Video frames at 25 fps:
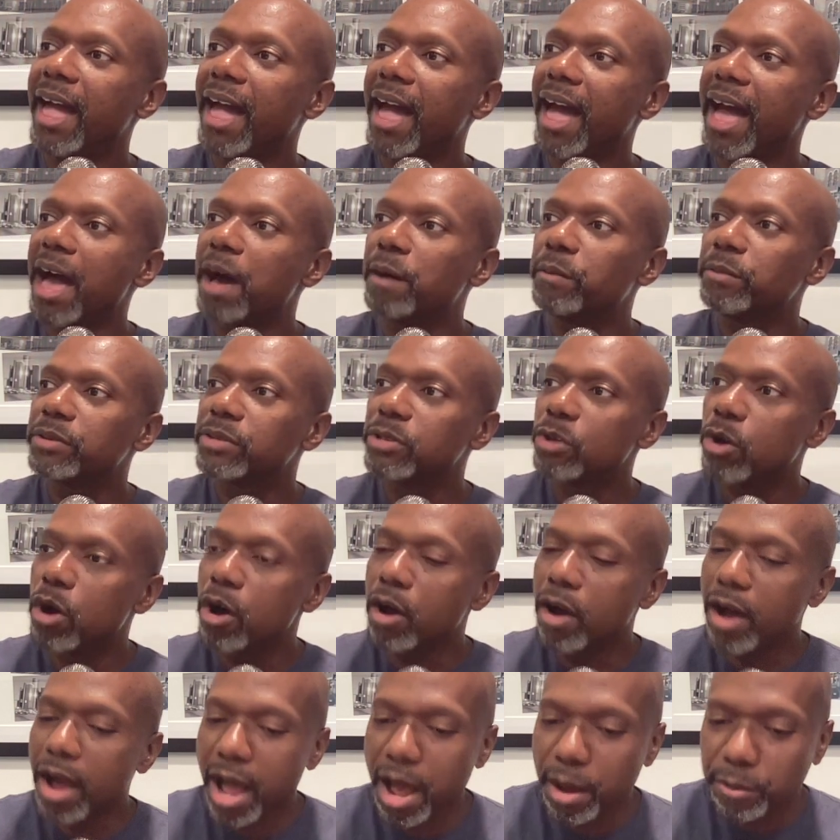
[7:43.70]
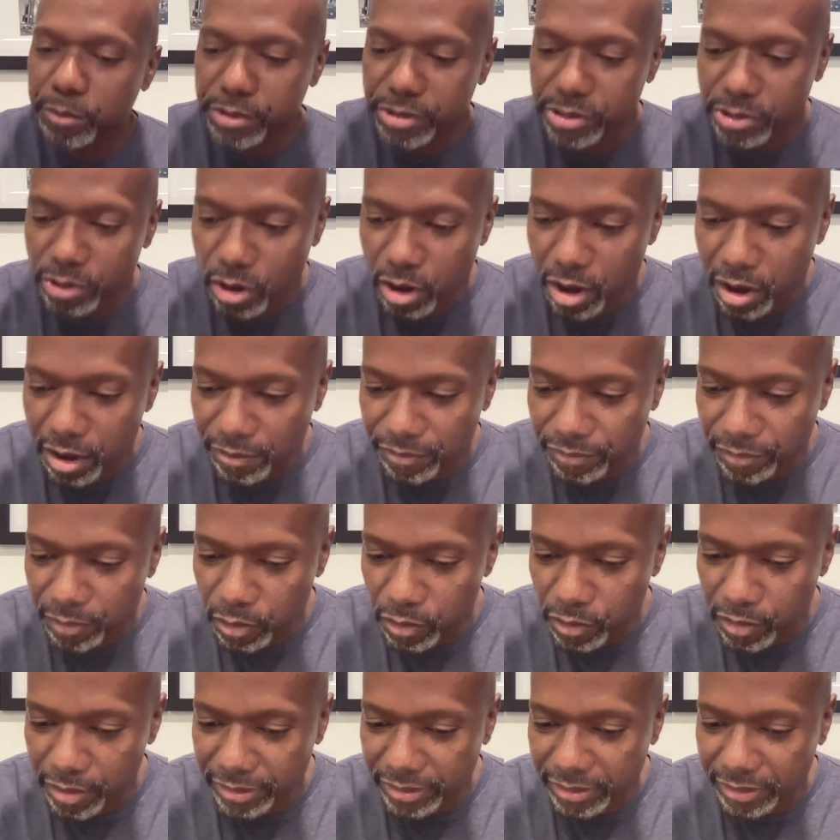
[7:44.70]
I was off
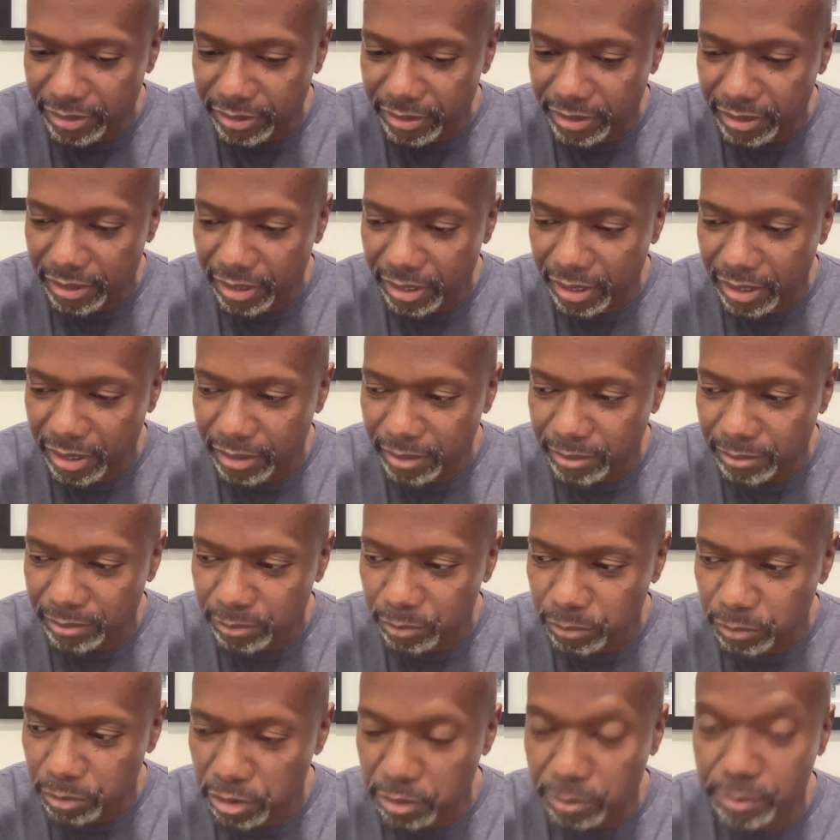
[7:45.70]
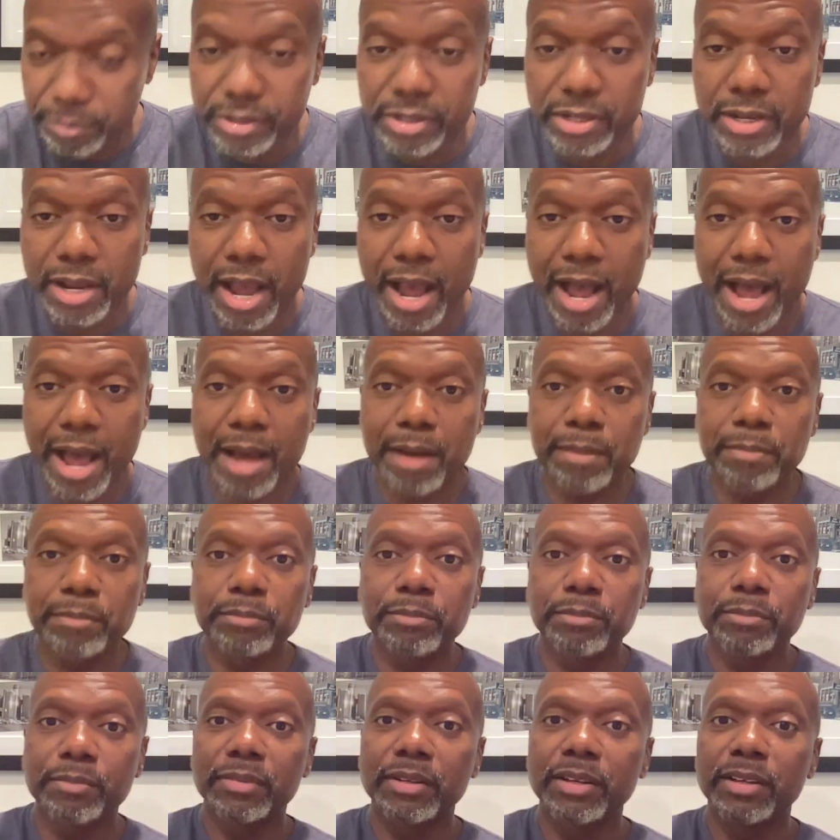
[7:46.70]
on workman's comp
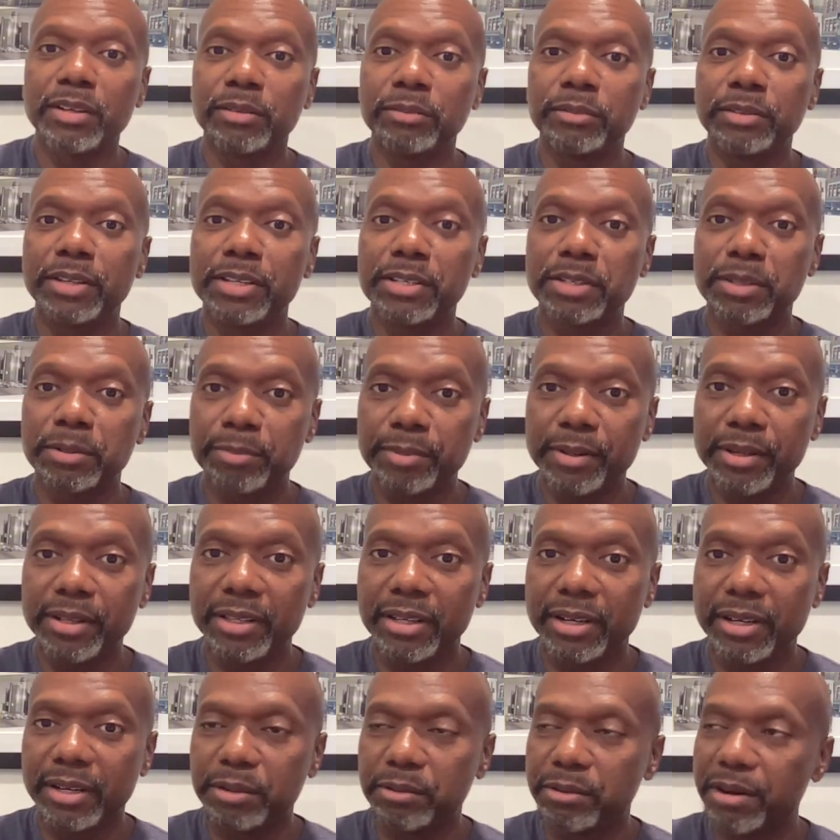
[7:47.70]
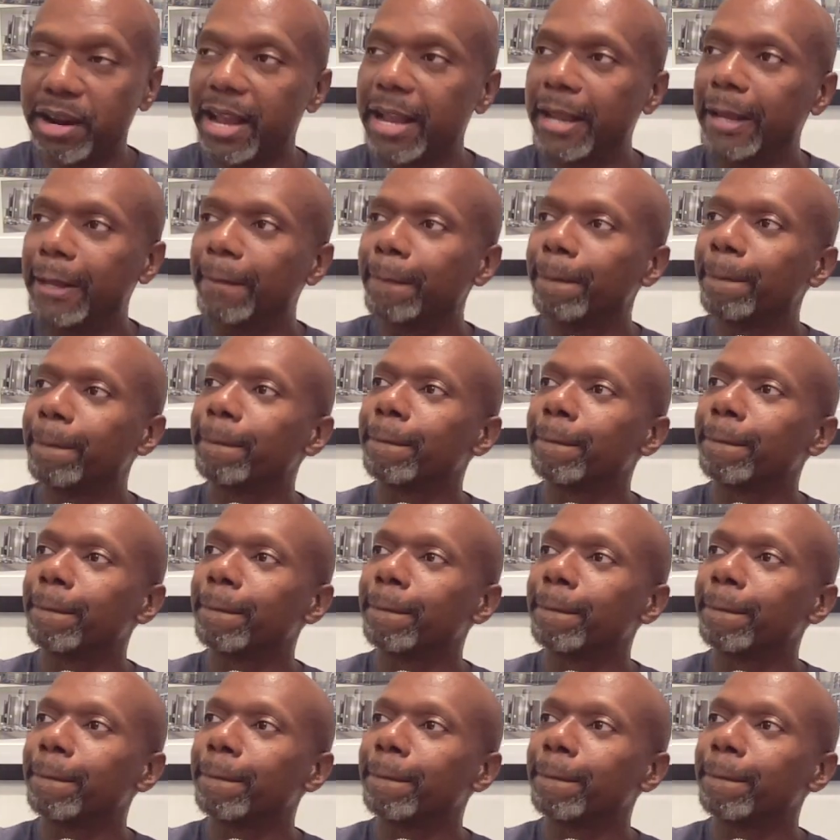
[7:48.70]
and disability, right?